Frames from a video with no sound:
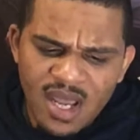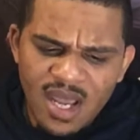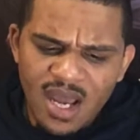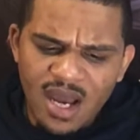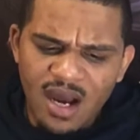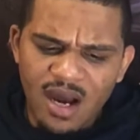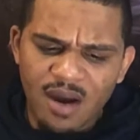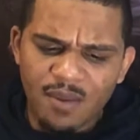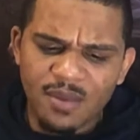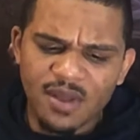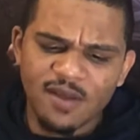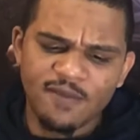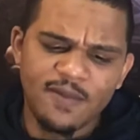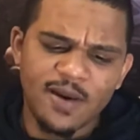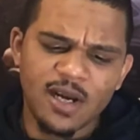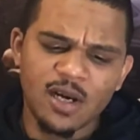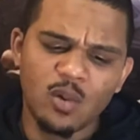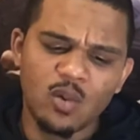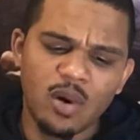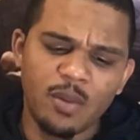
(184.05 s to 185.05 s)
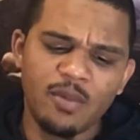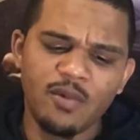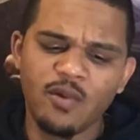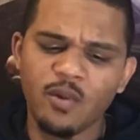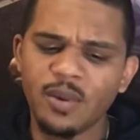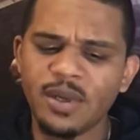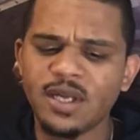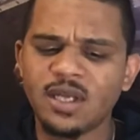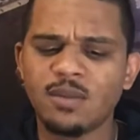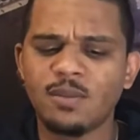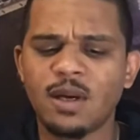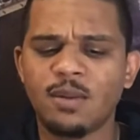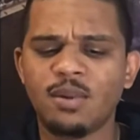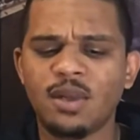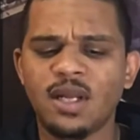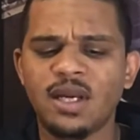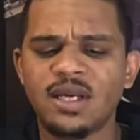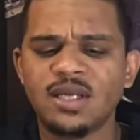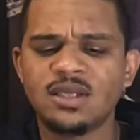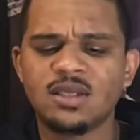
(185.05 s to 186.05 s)
And the final one before we get to my
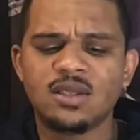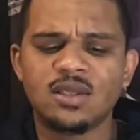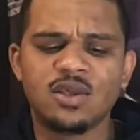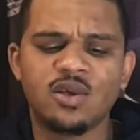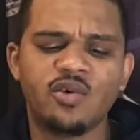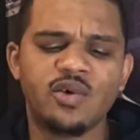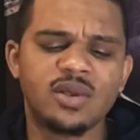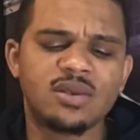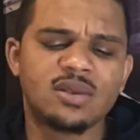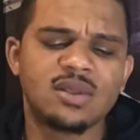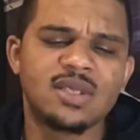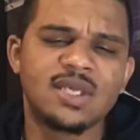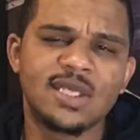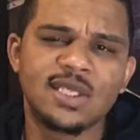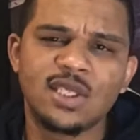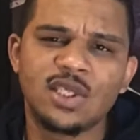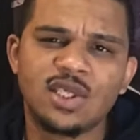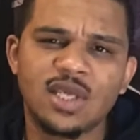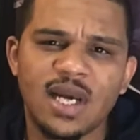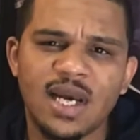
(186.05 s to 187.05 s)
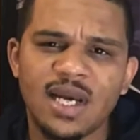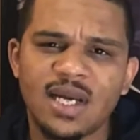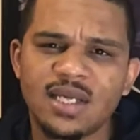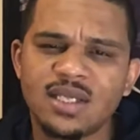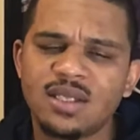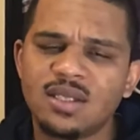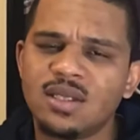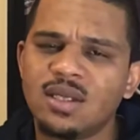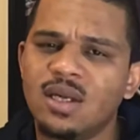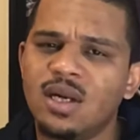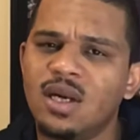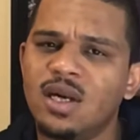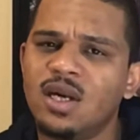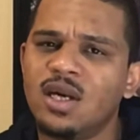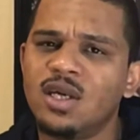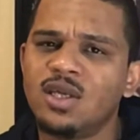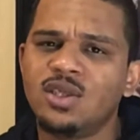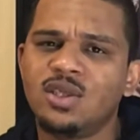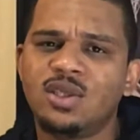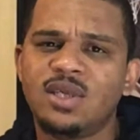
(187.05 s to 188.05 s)
plays, Grizzlies at the Jazz.
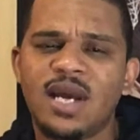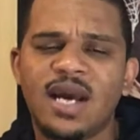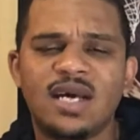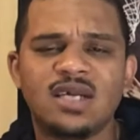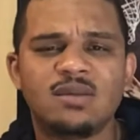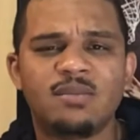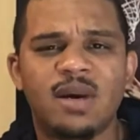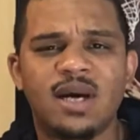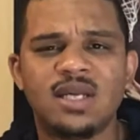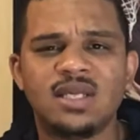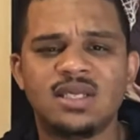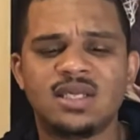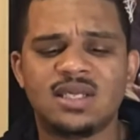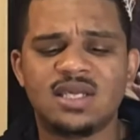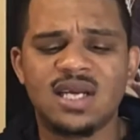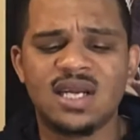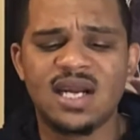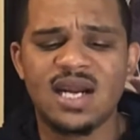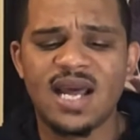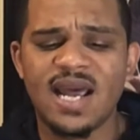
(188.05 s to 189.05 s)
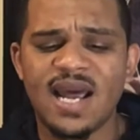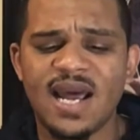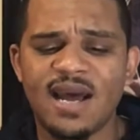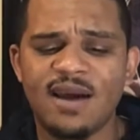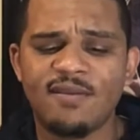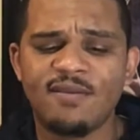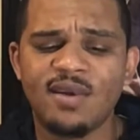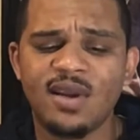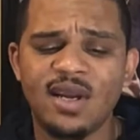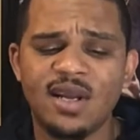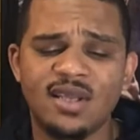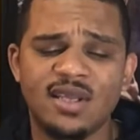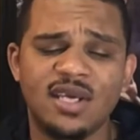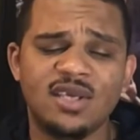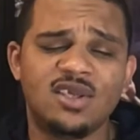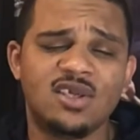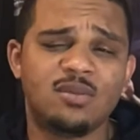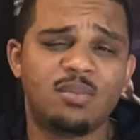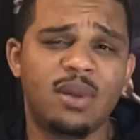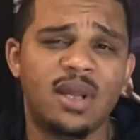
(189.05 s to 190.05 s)
Jazz -10.5. They
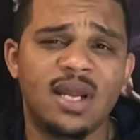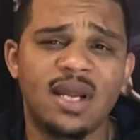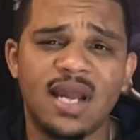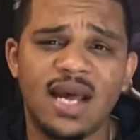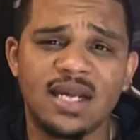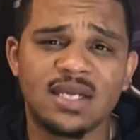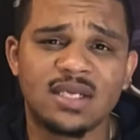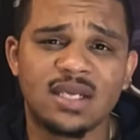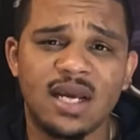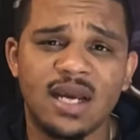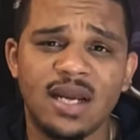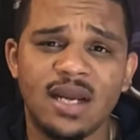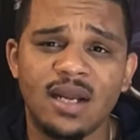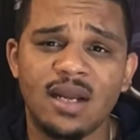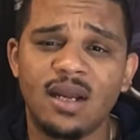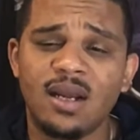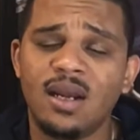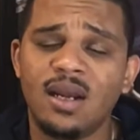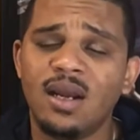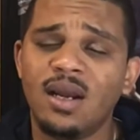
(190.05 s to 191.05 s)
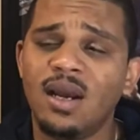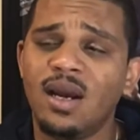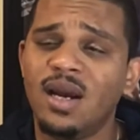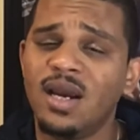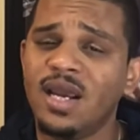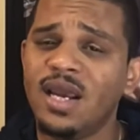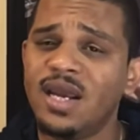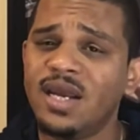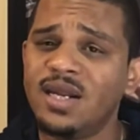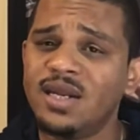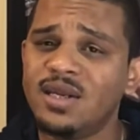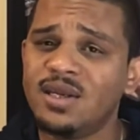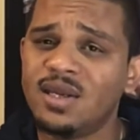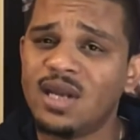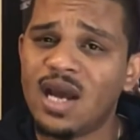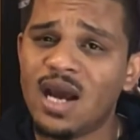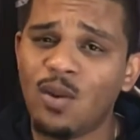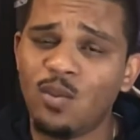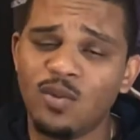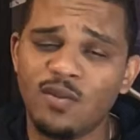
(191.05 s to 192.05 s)
just played last night. Again,
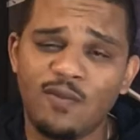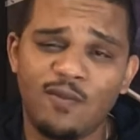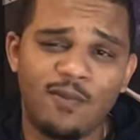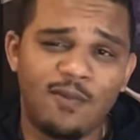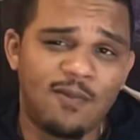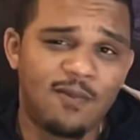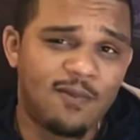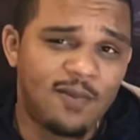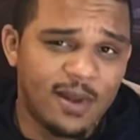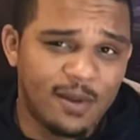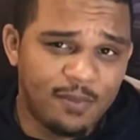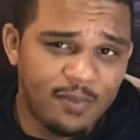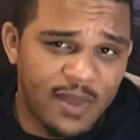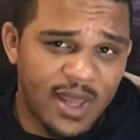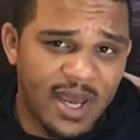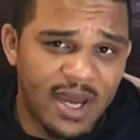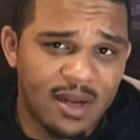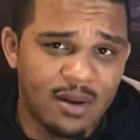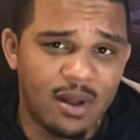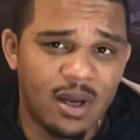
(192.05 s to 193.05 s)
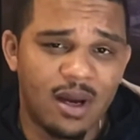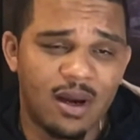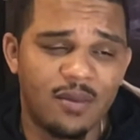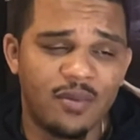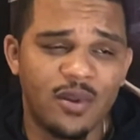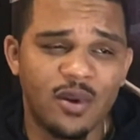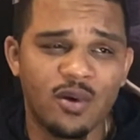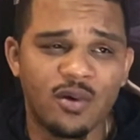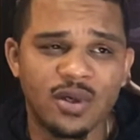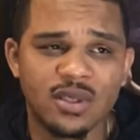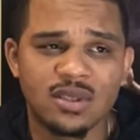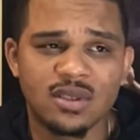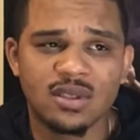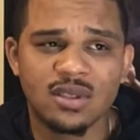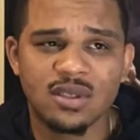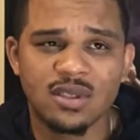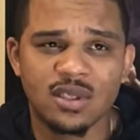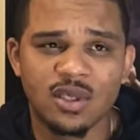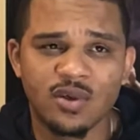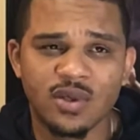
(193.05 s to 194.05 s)
I would flip that. The
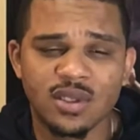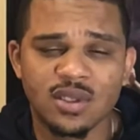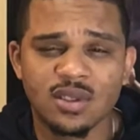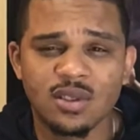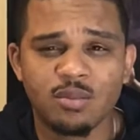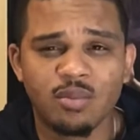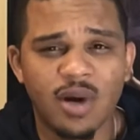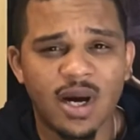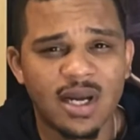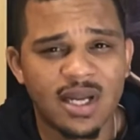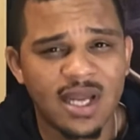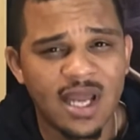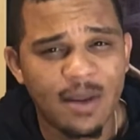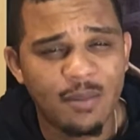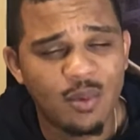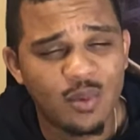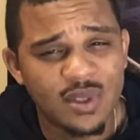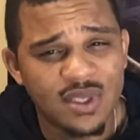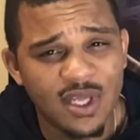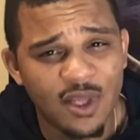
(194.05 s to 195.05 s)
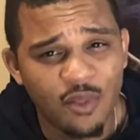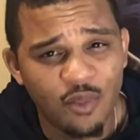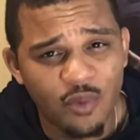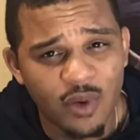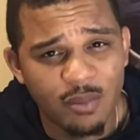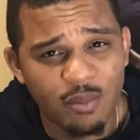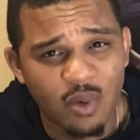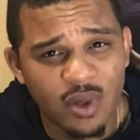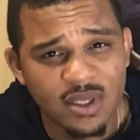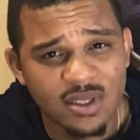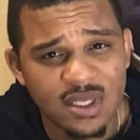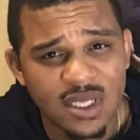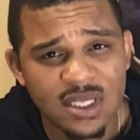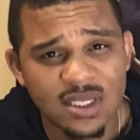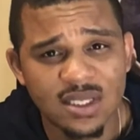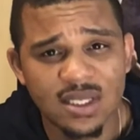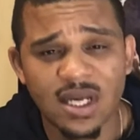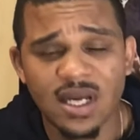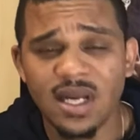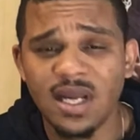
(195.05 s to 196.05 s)
Grizzlies kept it within 3 points last
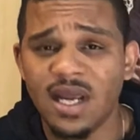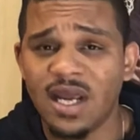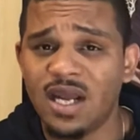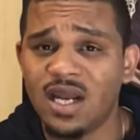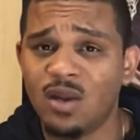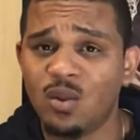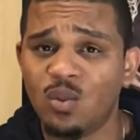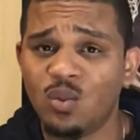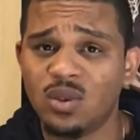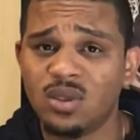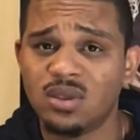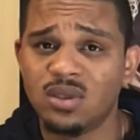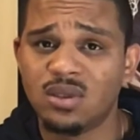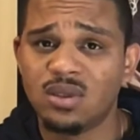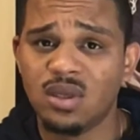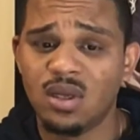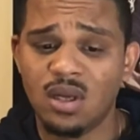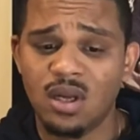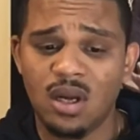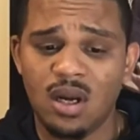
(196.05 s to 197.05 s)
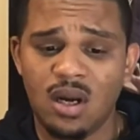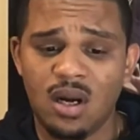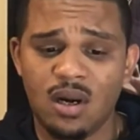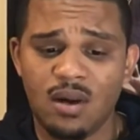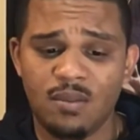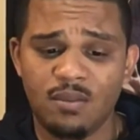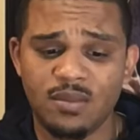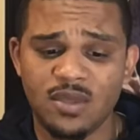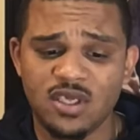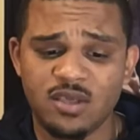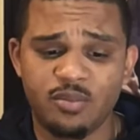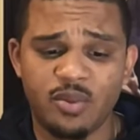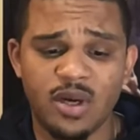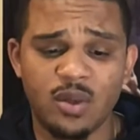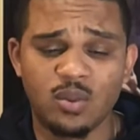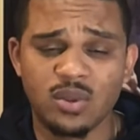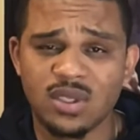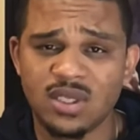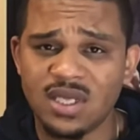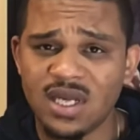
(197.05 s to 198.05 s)
night, and it was the spread
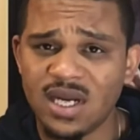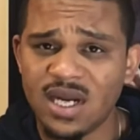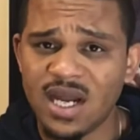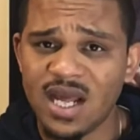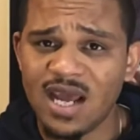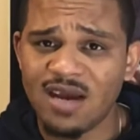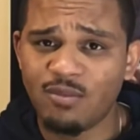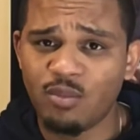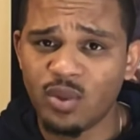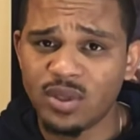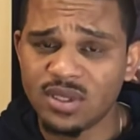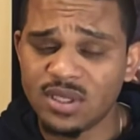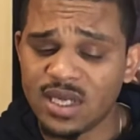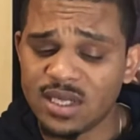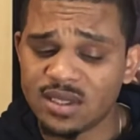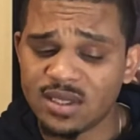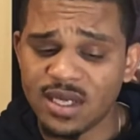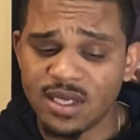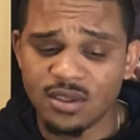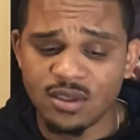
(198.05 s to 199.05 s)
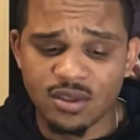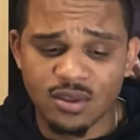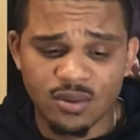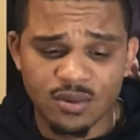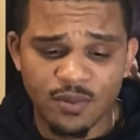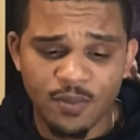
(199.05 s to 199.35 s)
was 10.5 points last night too.